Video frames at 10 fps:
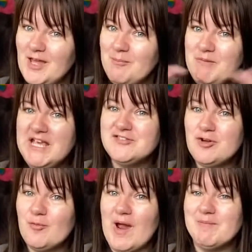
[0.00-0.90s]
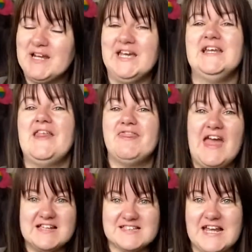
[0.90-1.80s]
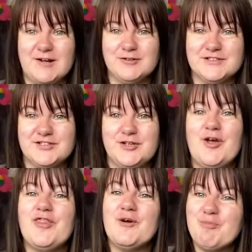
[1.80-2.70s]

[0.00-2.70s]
me stop rambling. Let's get on to the